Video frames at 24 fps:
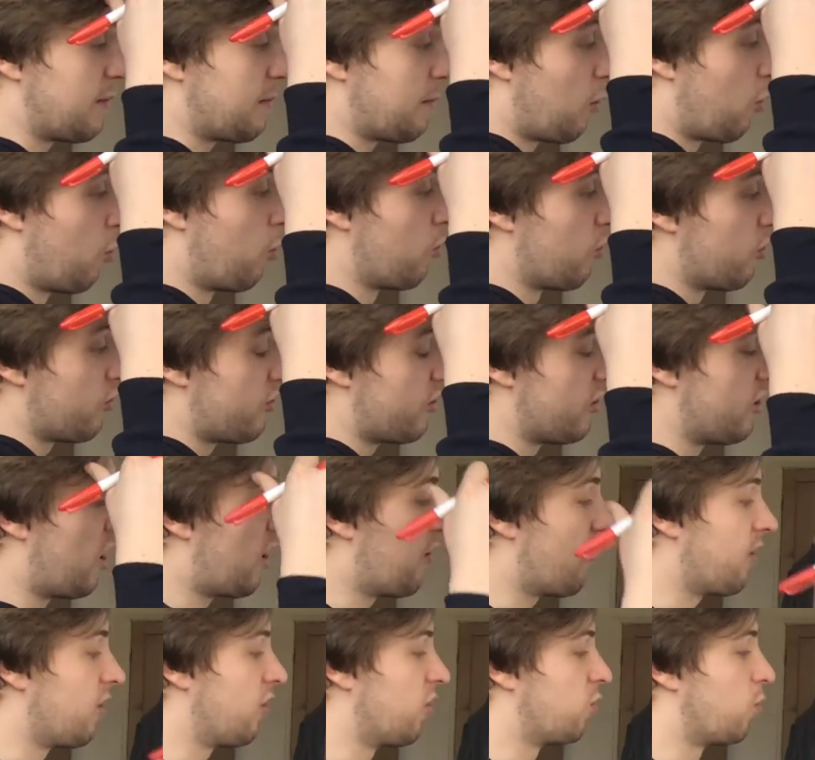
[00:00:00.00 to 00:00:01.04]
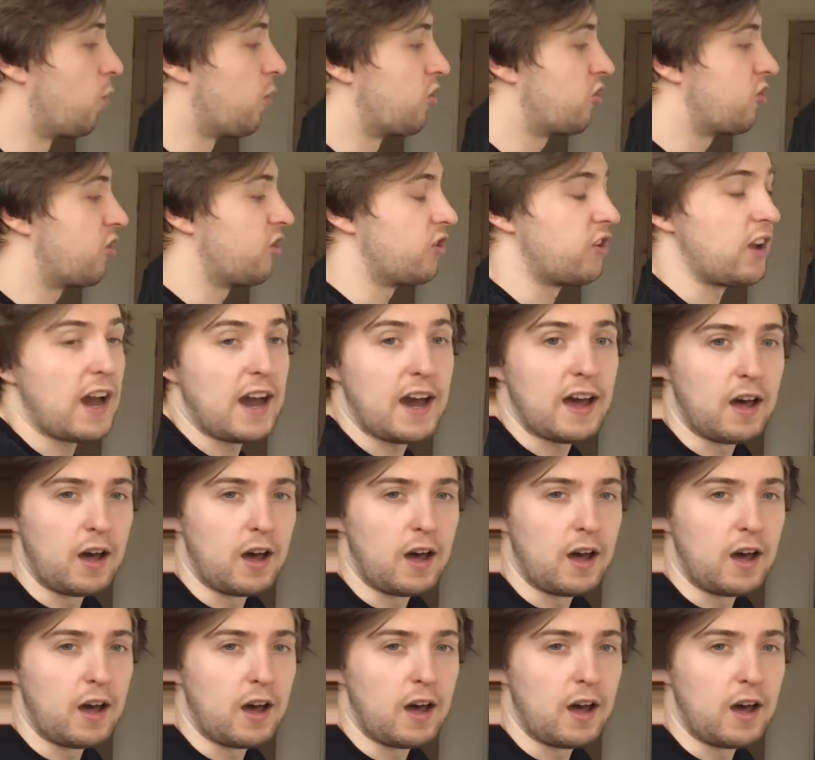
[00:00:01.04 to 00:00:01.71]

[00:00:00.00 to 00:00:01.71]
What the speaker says: of all the scenarios which could